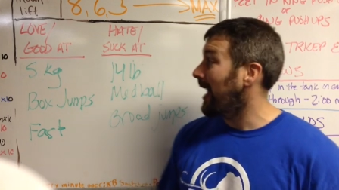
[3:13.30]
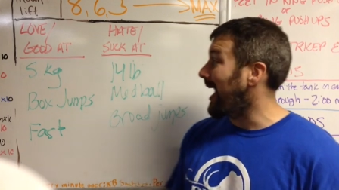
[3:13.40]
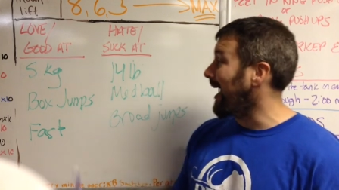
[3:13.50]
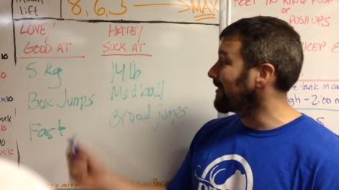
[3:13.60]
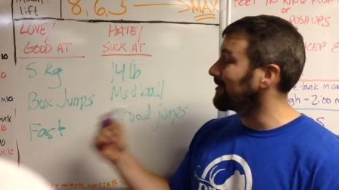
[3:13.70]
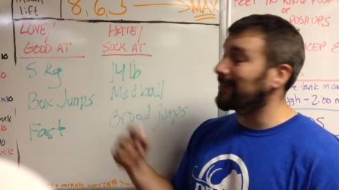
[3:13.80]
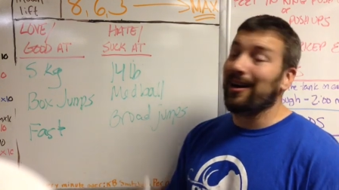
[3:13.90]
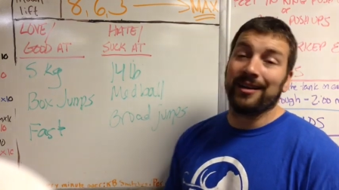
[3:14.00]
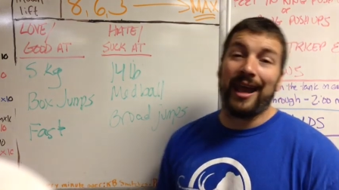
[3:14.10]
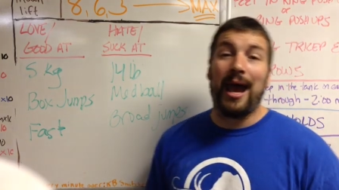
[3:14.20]
I
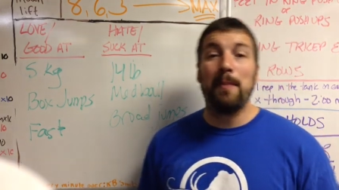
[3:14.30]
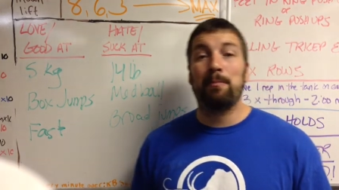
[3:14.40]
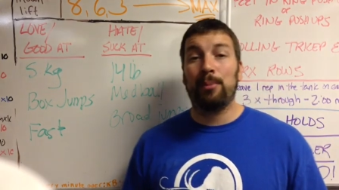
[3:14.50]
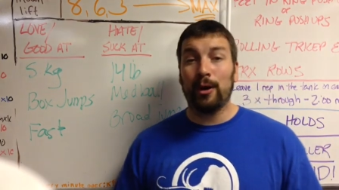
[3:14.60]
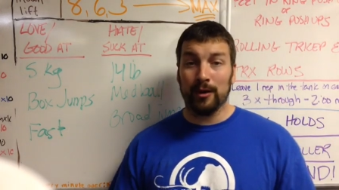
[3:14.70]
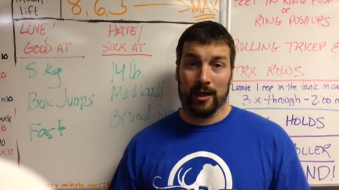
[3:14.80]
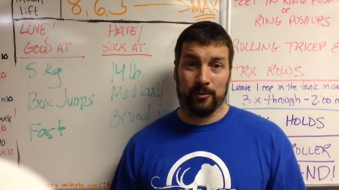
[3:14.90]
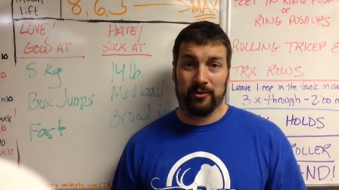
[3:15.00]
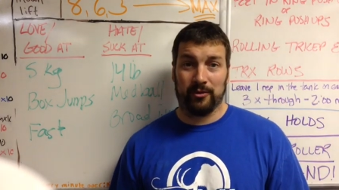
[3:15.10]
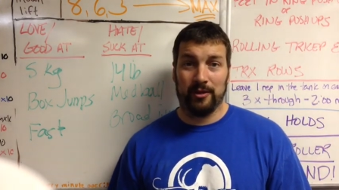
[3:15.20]
suck at pull
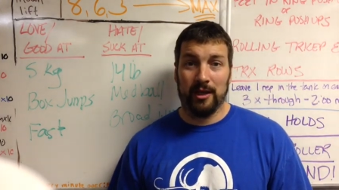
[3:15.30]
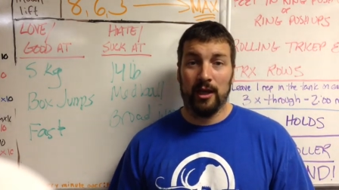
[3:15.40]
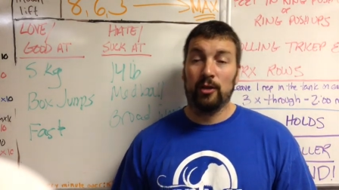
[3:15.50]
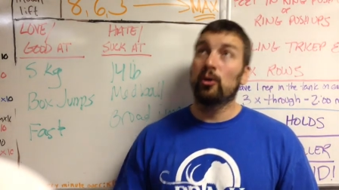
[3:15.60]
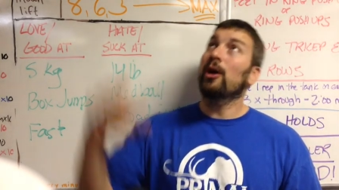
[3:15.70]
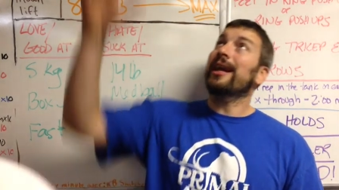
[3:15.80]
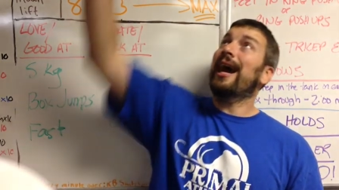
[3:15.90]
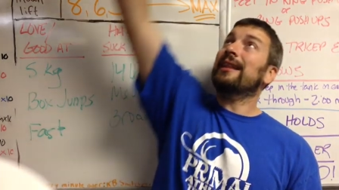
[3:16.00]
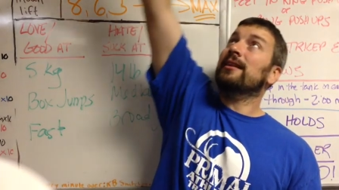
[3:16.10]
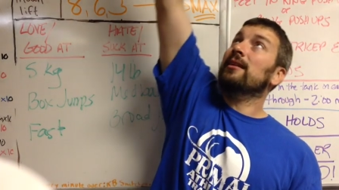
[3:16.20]
ups. Look
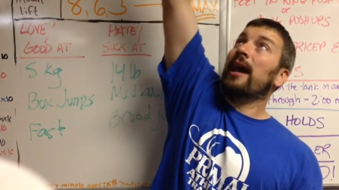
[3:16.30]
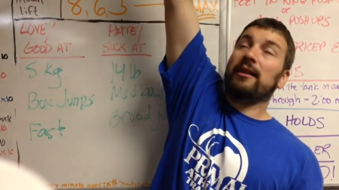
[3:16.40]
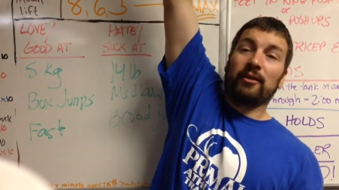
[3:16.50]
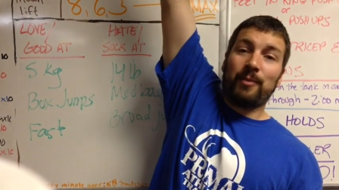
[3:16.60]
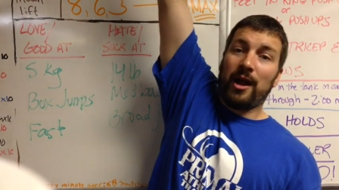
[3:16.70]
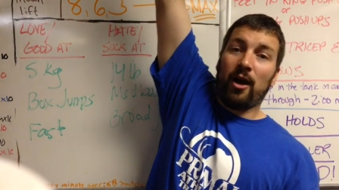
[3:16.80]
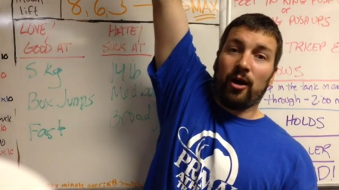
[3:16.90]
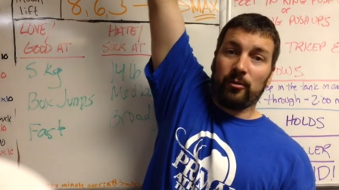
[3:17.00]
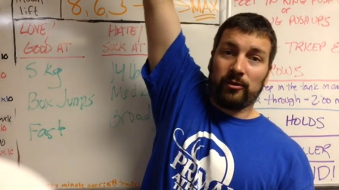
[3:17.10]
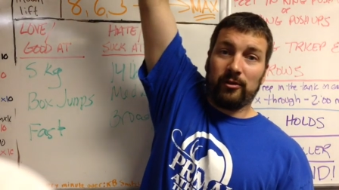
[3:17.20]
at the length of my
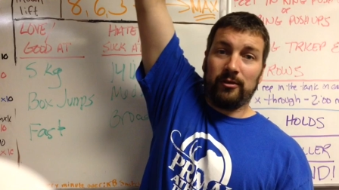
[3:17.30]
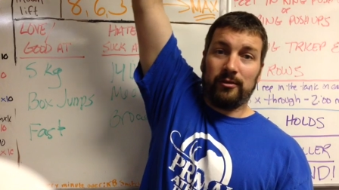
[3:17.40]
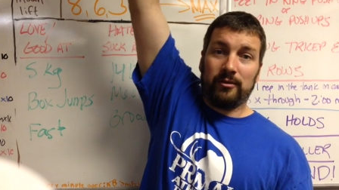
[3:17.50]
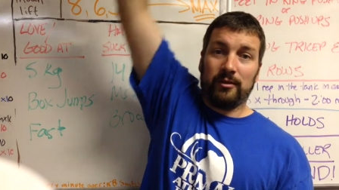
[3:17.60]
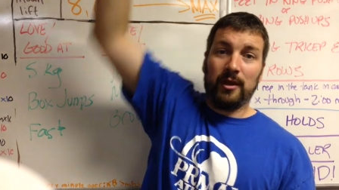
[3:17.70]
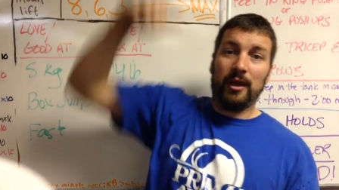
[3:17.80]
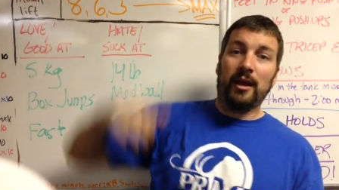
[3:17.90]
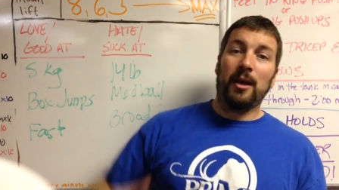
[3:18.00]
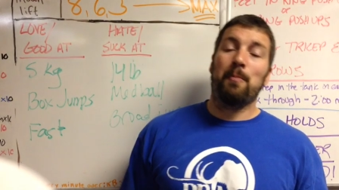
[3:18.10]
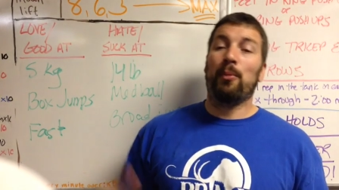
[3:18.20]
arms.
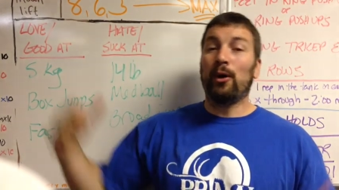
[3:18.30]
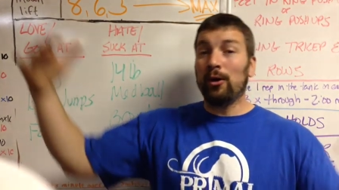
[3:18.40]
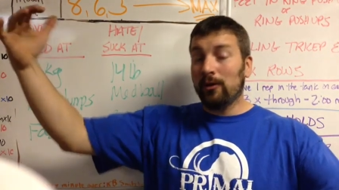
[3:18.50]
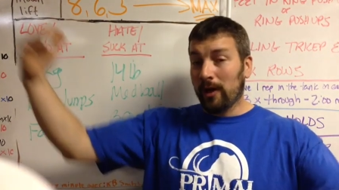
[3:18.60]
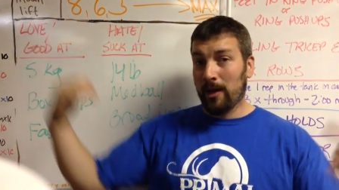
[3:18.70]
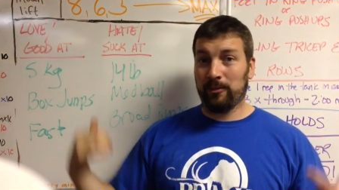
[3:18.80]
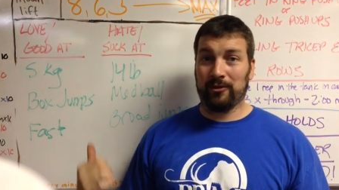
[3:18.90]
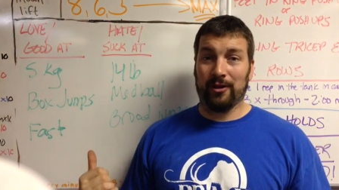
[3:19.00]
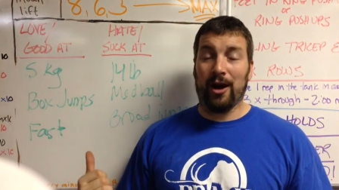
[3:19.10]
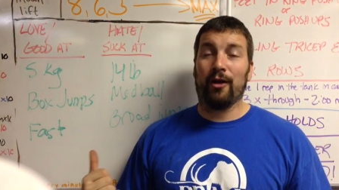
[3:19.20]
Pull
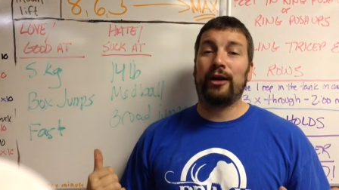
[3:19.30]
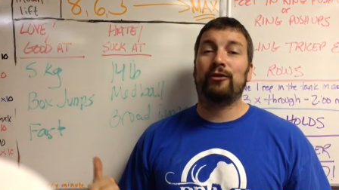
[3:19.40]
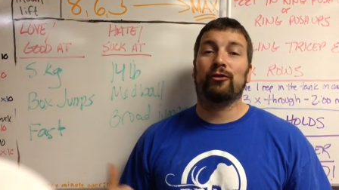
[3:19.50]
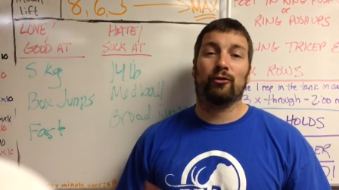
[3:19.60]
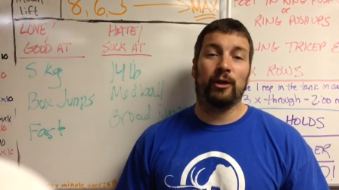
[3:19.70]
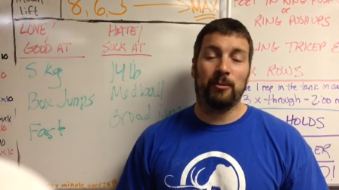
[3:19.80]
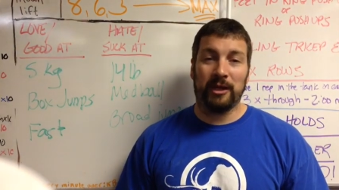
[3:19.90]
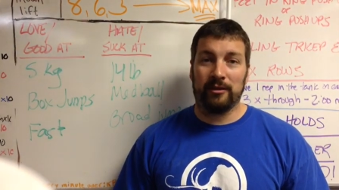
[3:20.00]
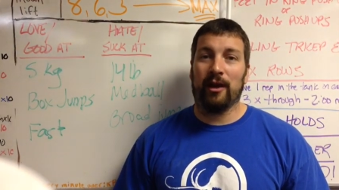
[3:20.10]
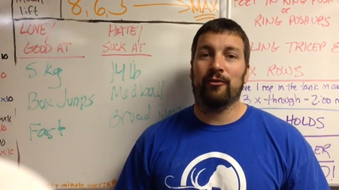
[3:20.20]
ups are
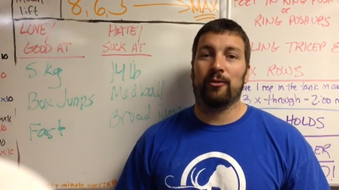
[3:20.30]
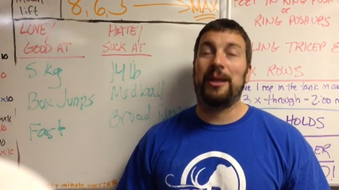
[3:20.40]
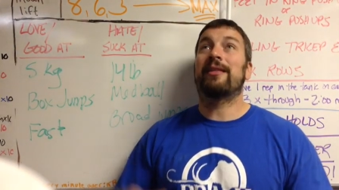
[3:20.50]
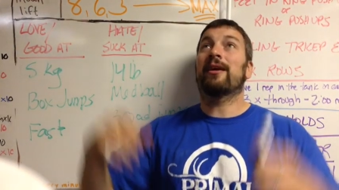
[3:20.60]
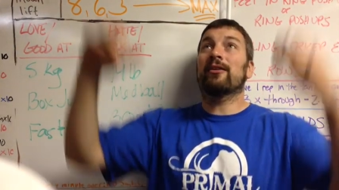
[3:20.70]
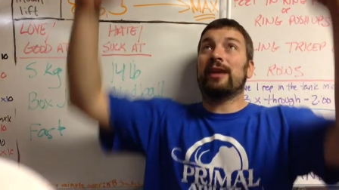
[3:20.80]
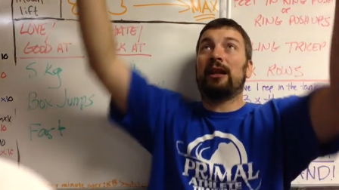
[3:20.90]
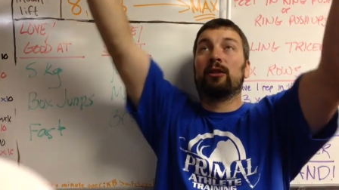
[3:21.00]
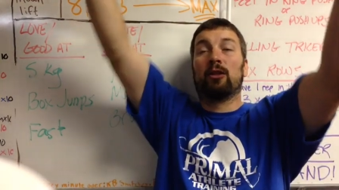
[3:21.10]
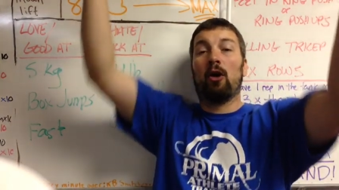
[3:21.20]
extremely tough for me. There is a
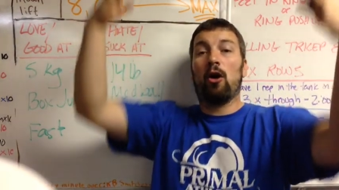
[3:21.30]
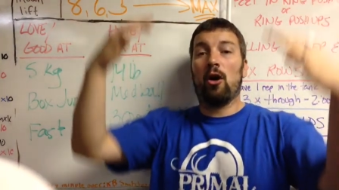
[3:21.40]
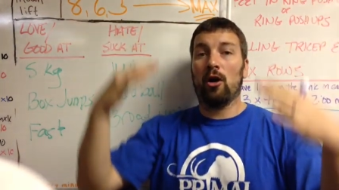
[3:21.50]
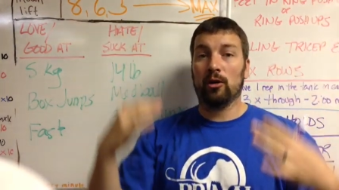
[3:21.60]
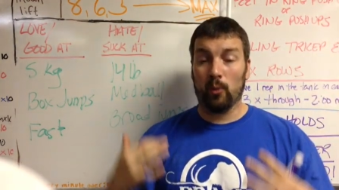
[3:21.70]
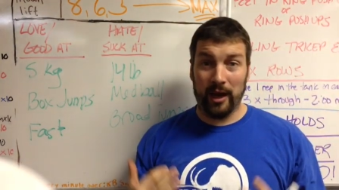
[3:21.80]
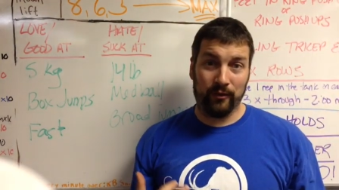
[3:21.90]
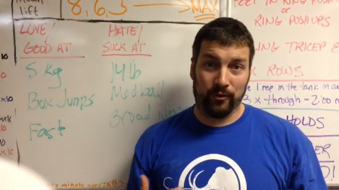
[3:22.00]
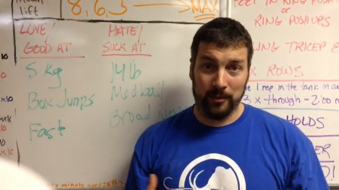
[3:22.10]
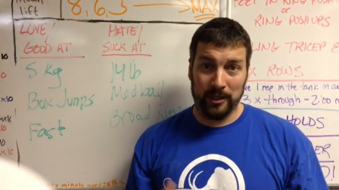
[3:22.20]
long way
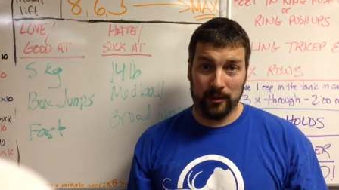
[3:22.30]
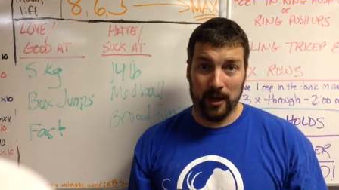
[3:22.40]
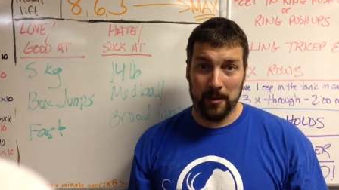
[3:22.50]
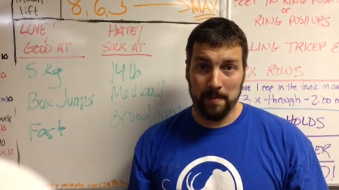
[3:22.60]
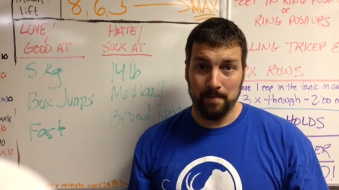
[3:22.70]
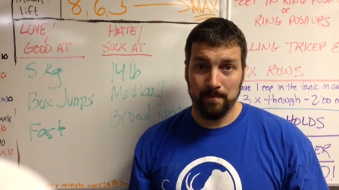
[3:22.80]
for me to go